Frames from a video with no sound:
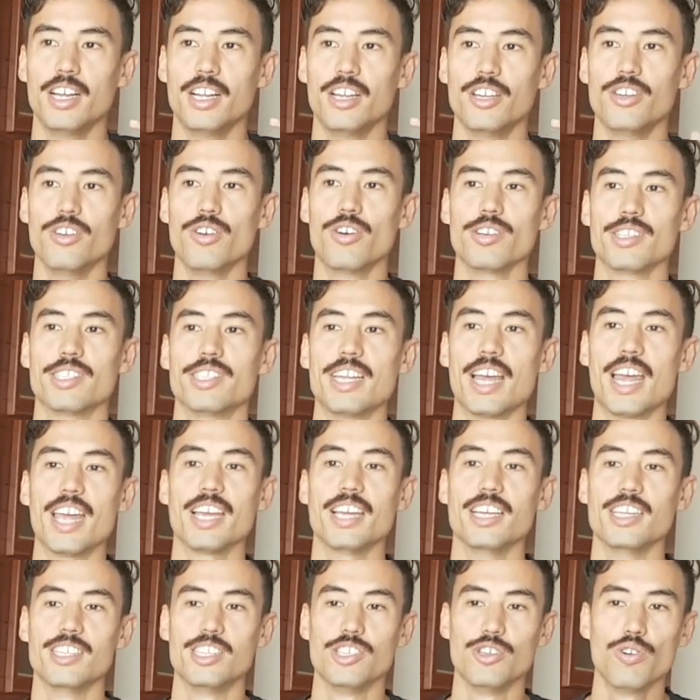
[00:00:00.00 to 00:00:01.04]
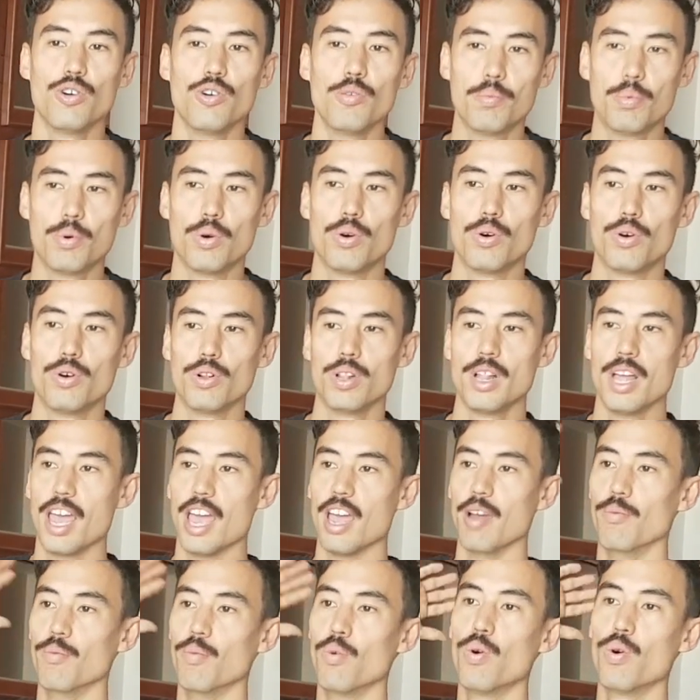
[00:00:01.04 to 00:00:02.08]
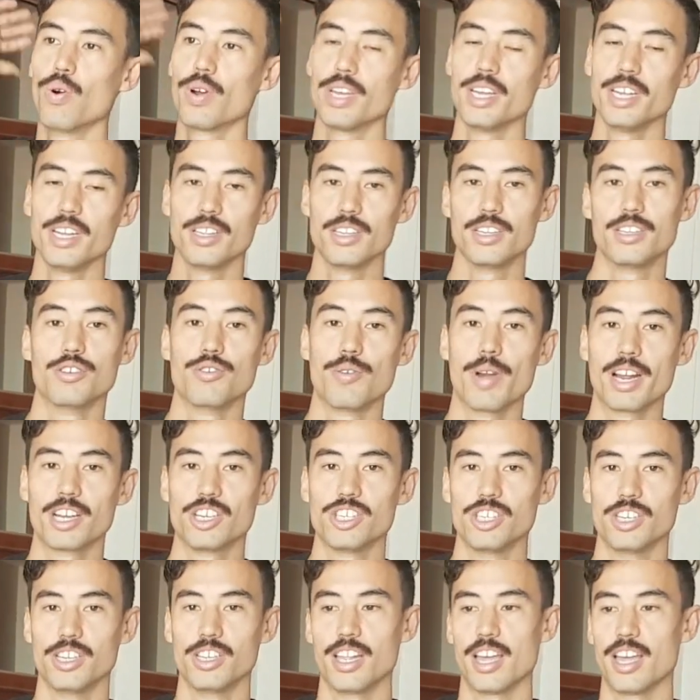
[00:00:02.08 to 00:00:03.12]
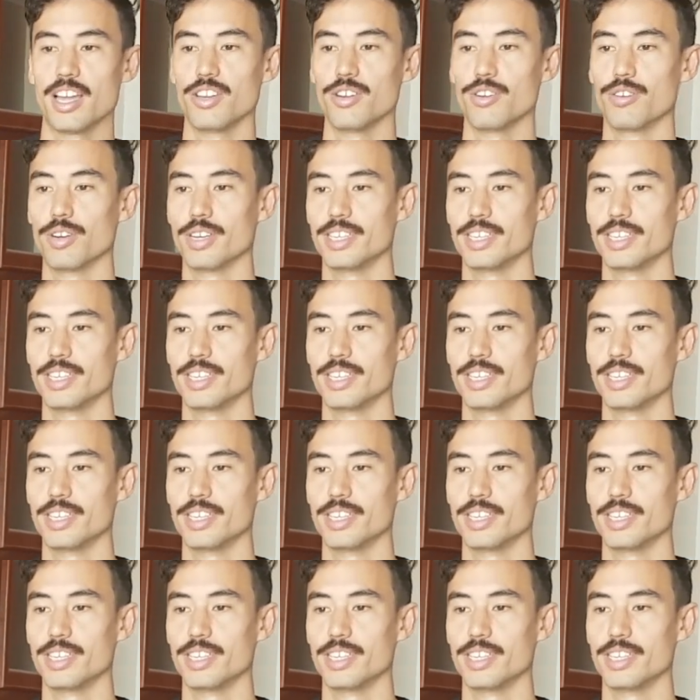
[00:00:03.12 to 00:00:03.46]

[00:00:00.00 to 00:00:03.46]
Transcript: not saying it's your ball and walking in the direction that you're